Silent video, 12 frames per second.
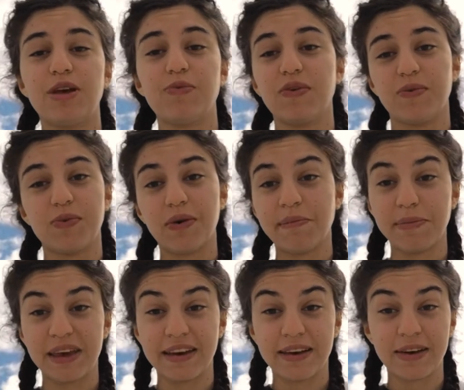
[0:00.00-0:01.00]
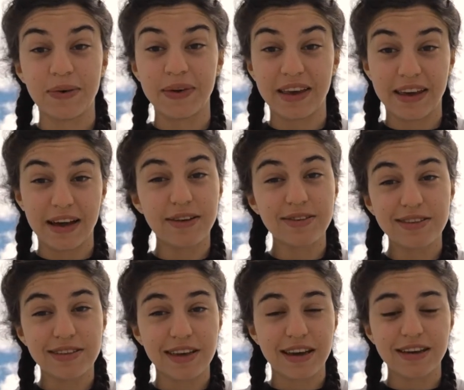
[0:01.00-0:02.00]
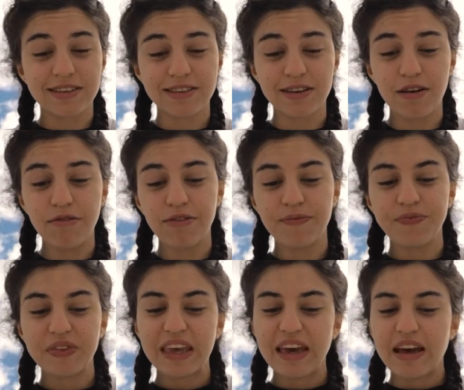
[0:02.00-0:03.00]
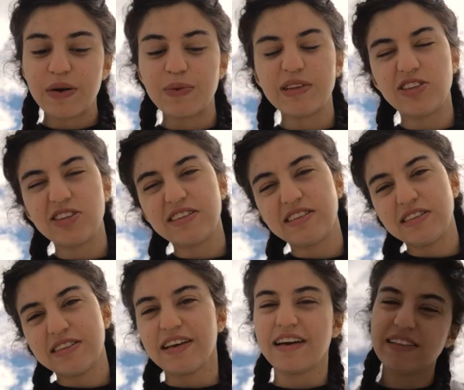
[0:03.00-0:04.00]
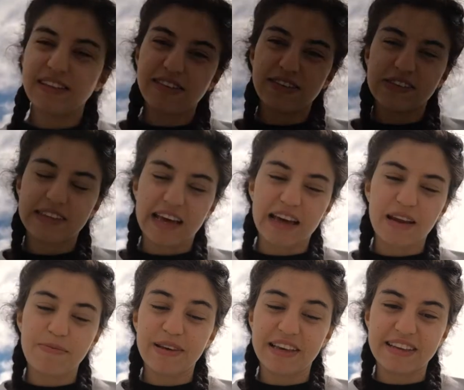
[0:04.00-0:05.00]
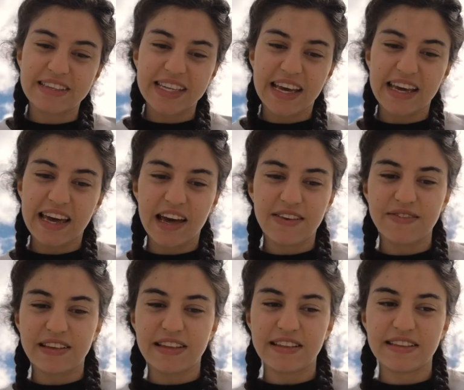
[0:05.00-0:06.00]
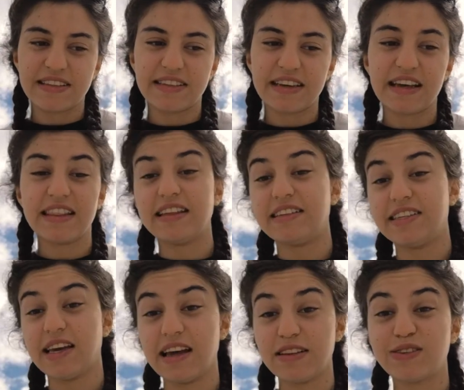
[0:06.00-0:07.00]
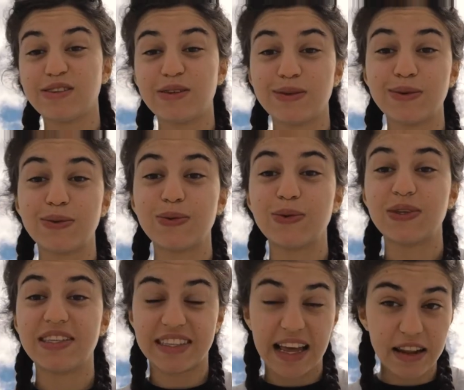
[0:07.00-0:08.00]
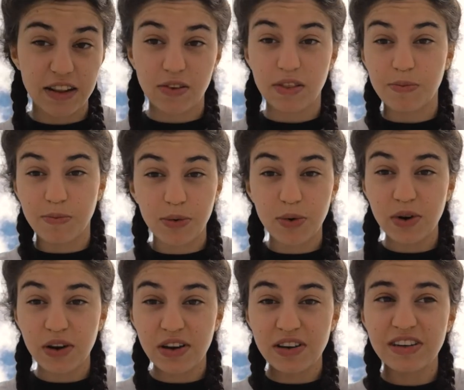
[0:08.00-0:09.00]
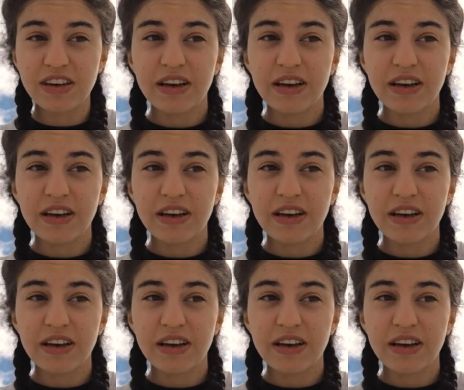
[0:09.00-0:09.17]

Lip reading: we won't be going out to kitesurf, which is a little sad because I haven't had the chance to stand on the board.